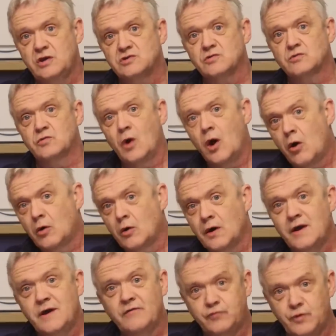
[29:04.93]
is
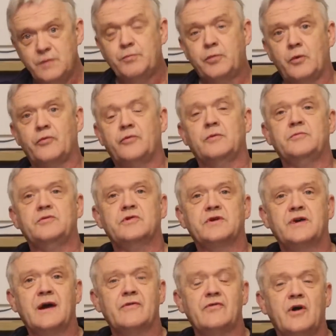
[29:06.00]
wrong if we put them
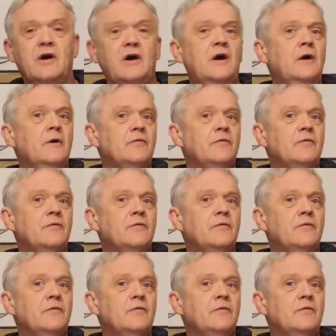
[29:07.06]
together.